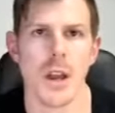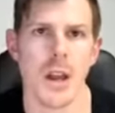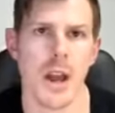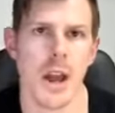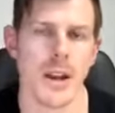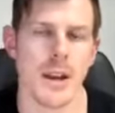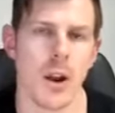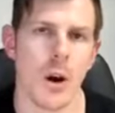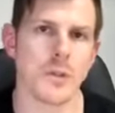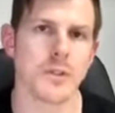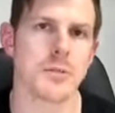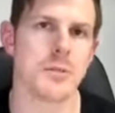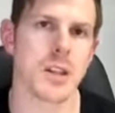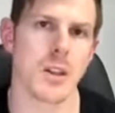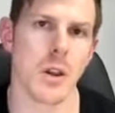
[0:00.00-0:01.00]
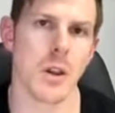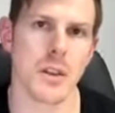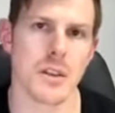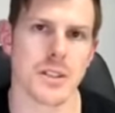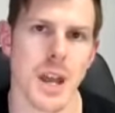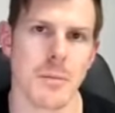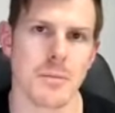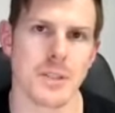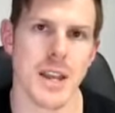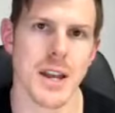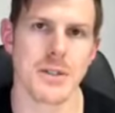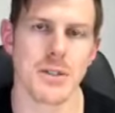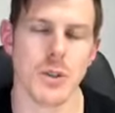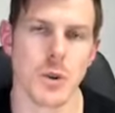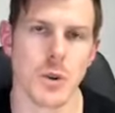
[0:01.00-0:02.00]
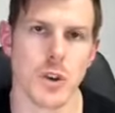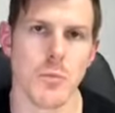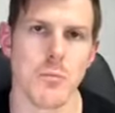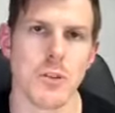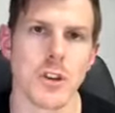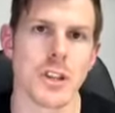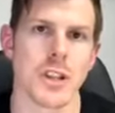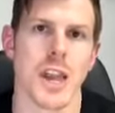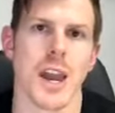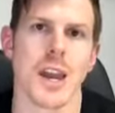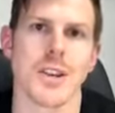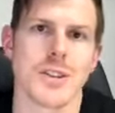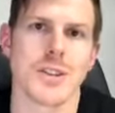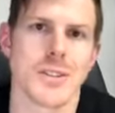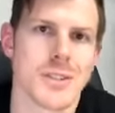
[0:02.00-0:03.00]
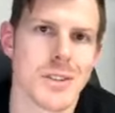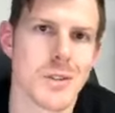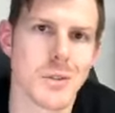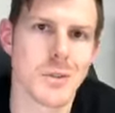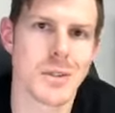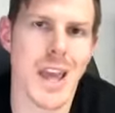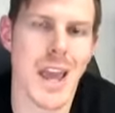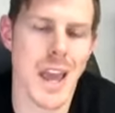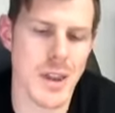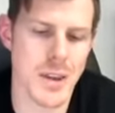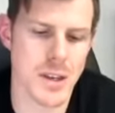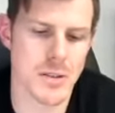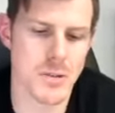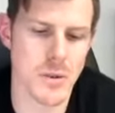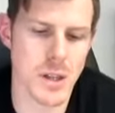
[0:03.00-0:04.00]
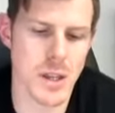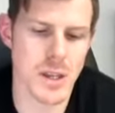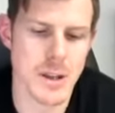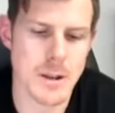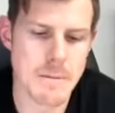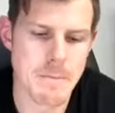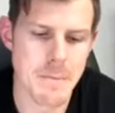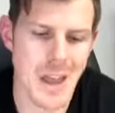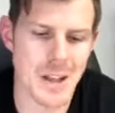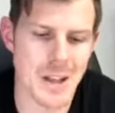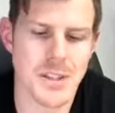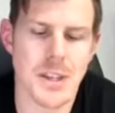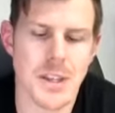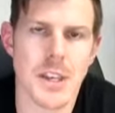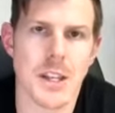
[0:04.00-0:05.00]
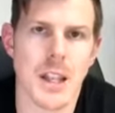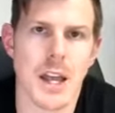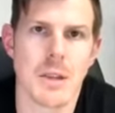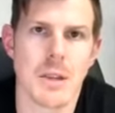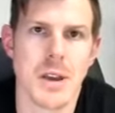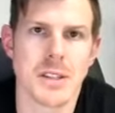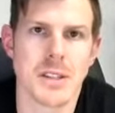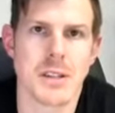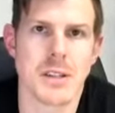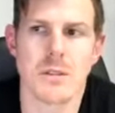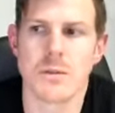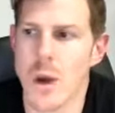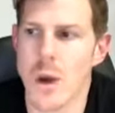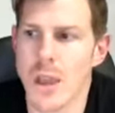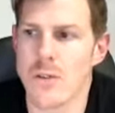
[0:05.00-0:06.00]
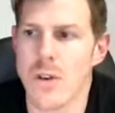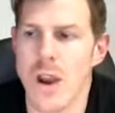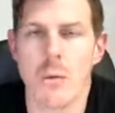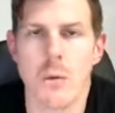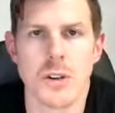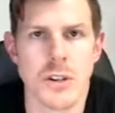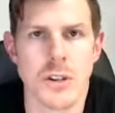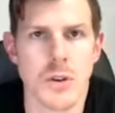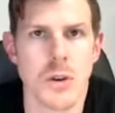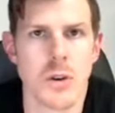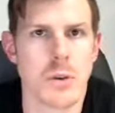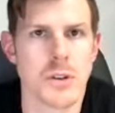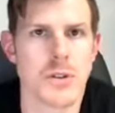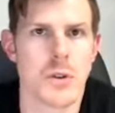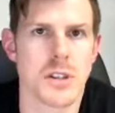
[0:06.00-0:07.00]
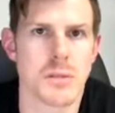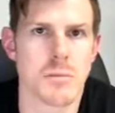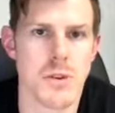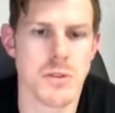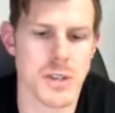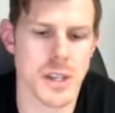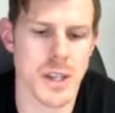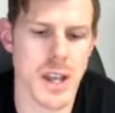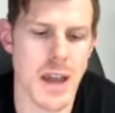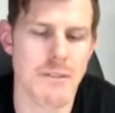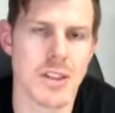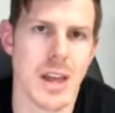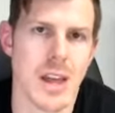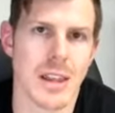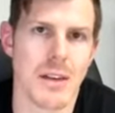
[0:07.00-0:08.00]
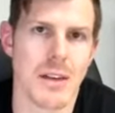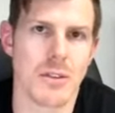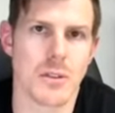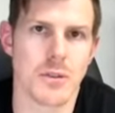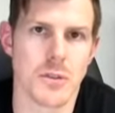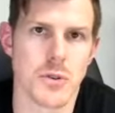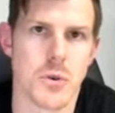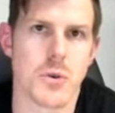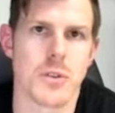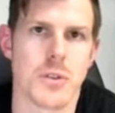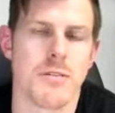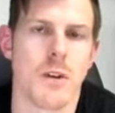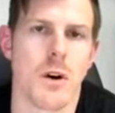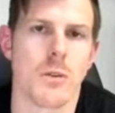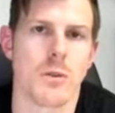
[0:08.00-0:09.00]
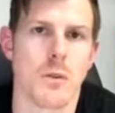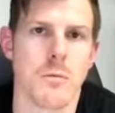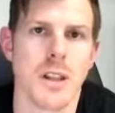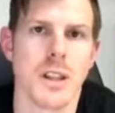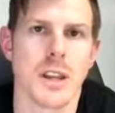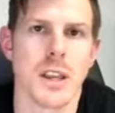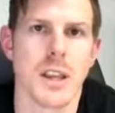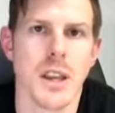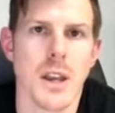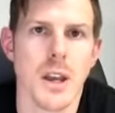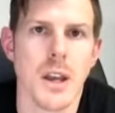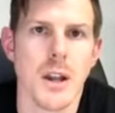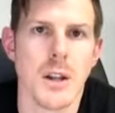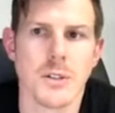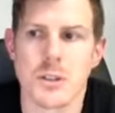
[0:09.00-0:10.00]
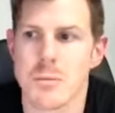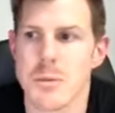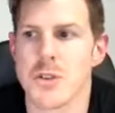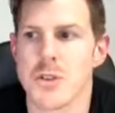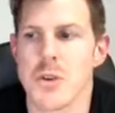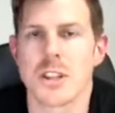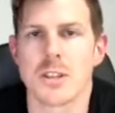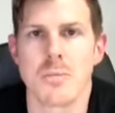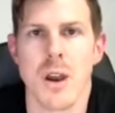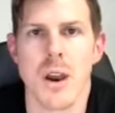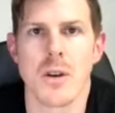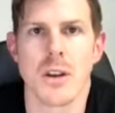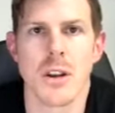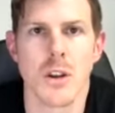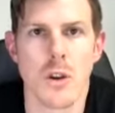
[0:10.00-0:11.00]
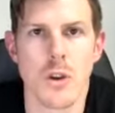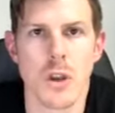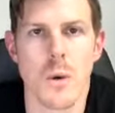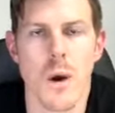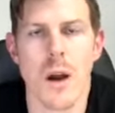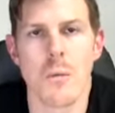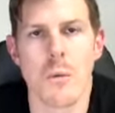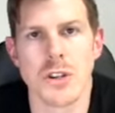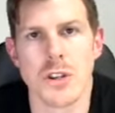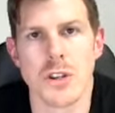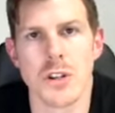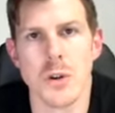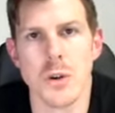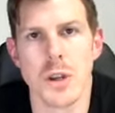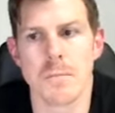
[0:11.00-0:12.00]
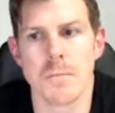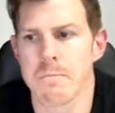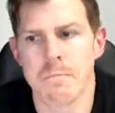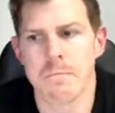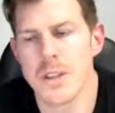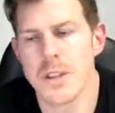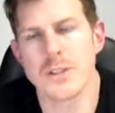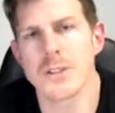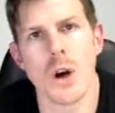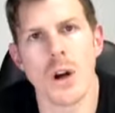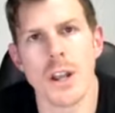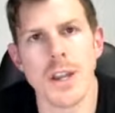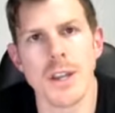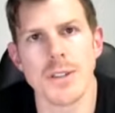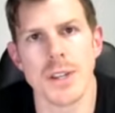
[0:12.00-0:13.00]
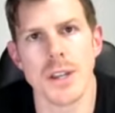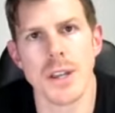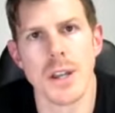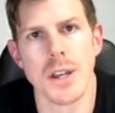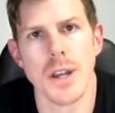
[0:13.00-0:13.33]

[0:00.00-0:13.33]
And ultimately, a lot of this comes down to your communication skills and how you can really articulate a message of where you're at, what you're doing, what you're experiencing, and having that level of truth and vulnerability to be transparent in who you are and what you're doing. It's not easy.